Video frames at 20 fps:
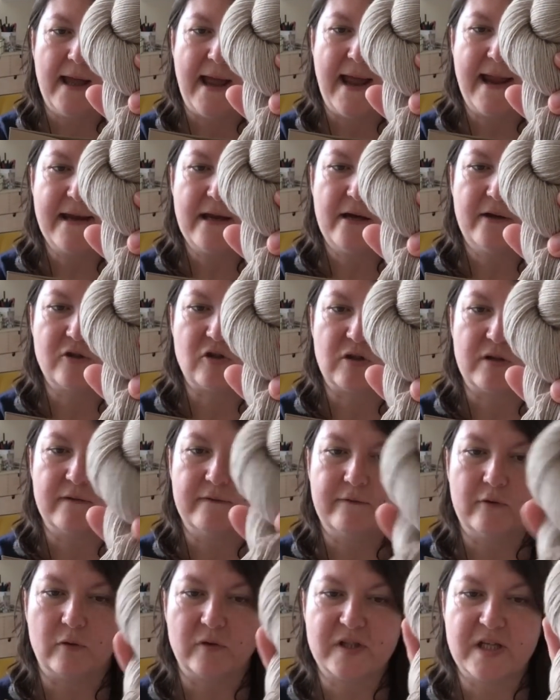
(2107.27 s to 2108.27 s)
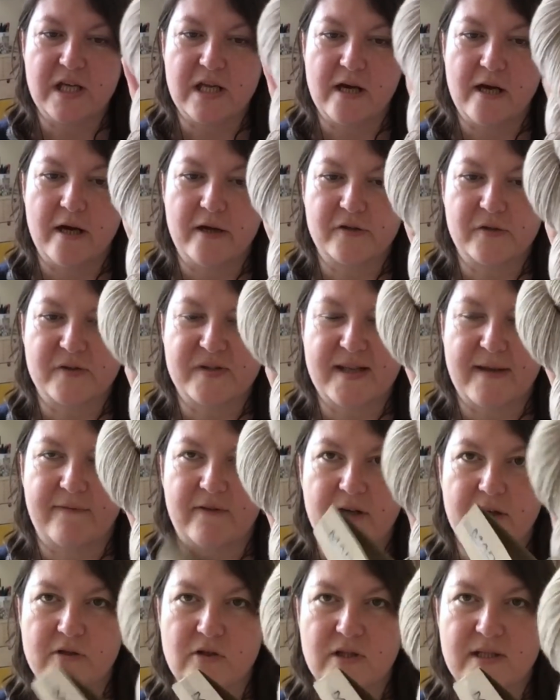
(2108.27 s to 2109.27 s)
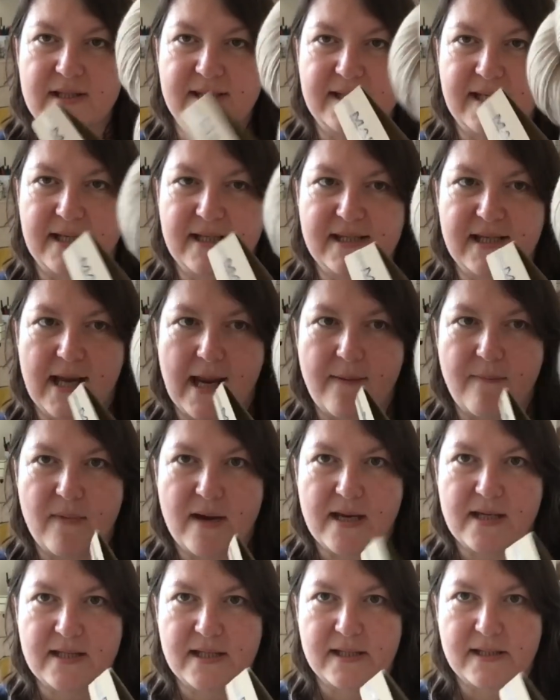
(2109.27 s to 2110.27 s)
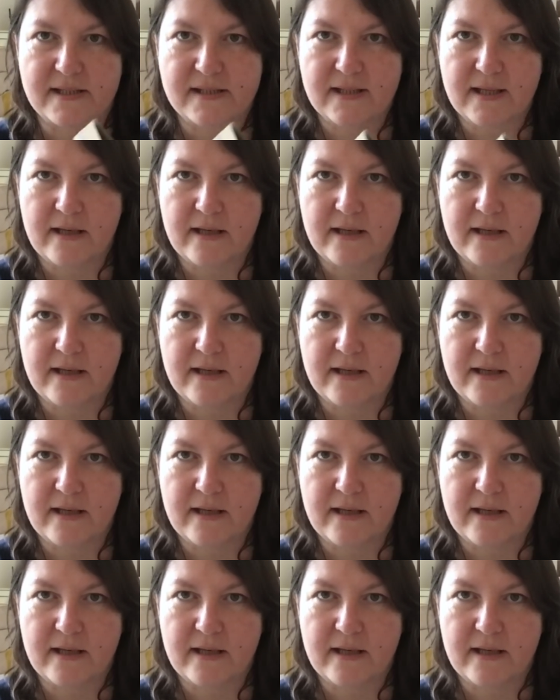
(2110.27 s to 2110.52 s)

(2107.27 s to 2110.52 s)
840 yards or 768 metres,